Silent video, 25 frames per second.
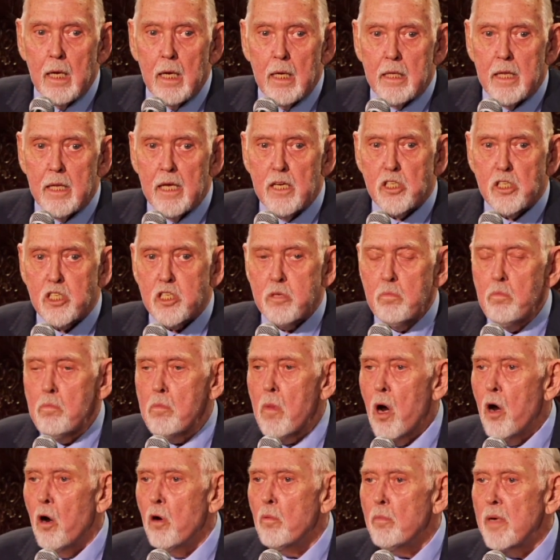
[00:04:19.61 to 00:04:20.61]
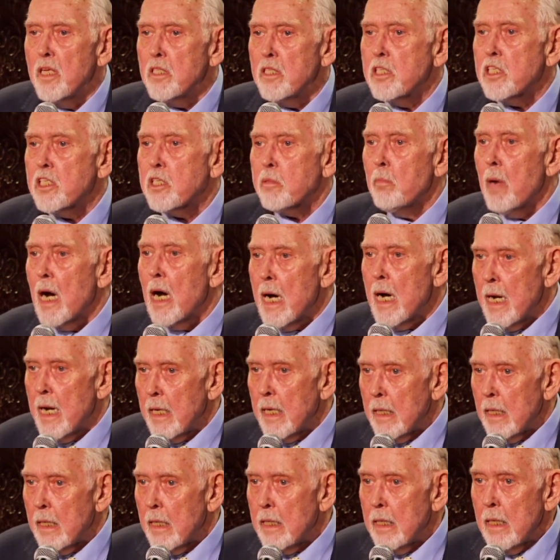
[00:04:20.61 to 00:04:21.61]
This moment's
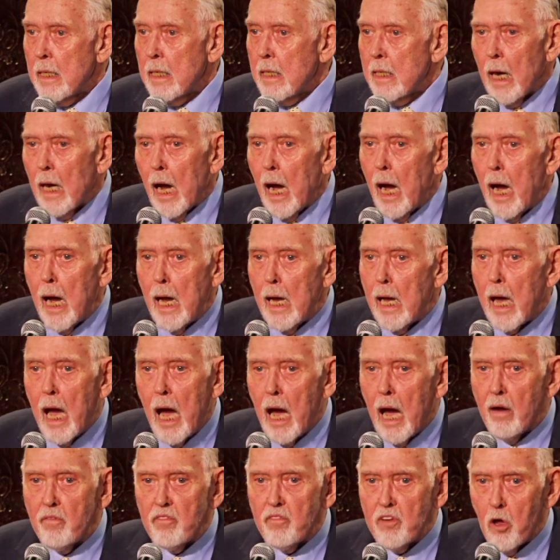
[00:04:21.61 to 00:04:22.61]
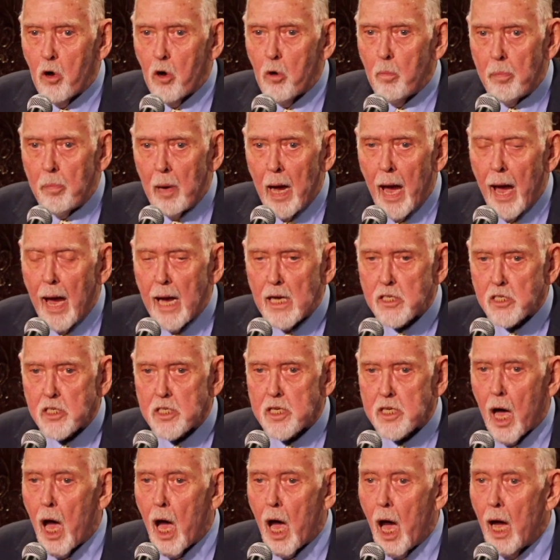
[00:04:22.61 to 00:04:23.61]
mine. I have no
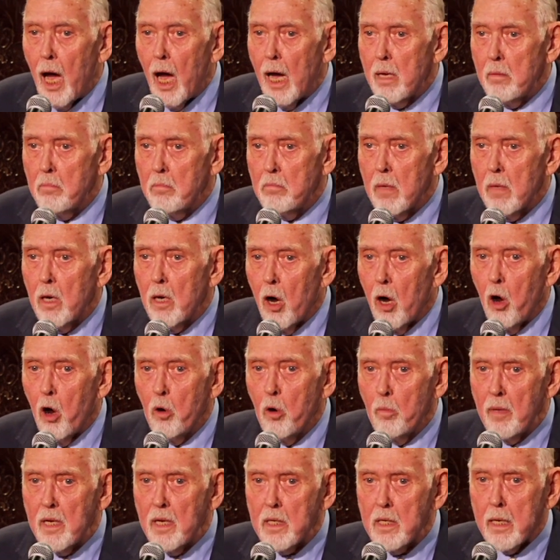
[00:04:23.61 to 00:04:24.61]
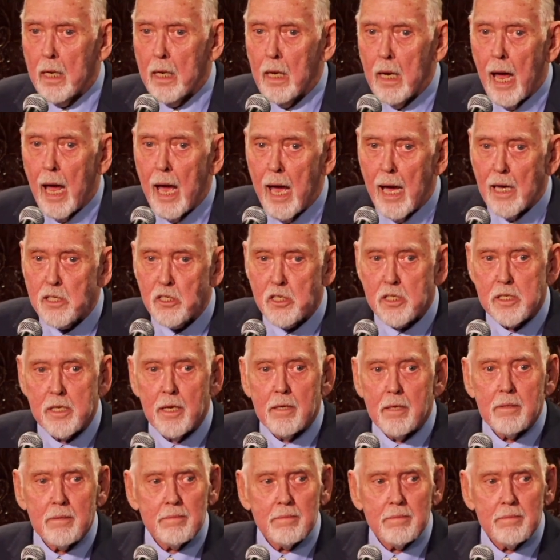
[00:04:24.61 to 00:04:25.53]
past. I'm home at last.